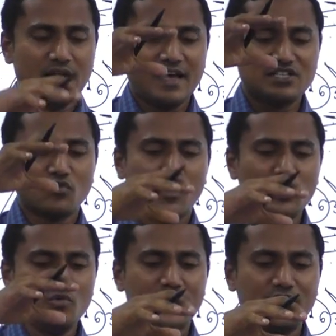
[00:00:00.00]
As
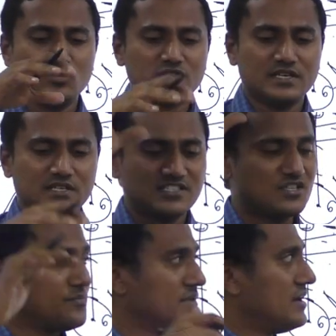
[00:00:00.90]
volume
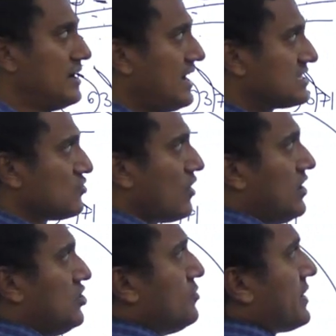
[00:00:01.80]
reduces,
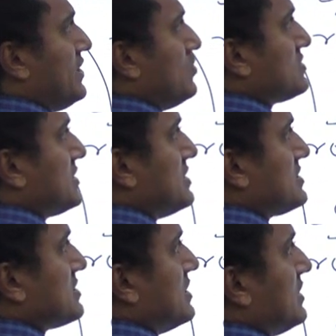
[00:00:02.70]

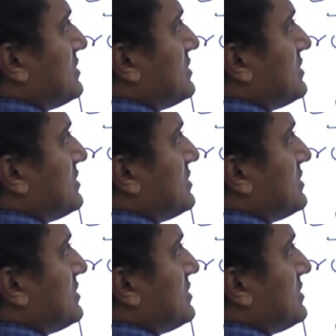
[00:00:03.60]
the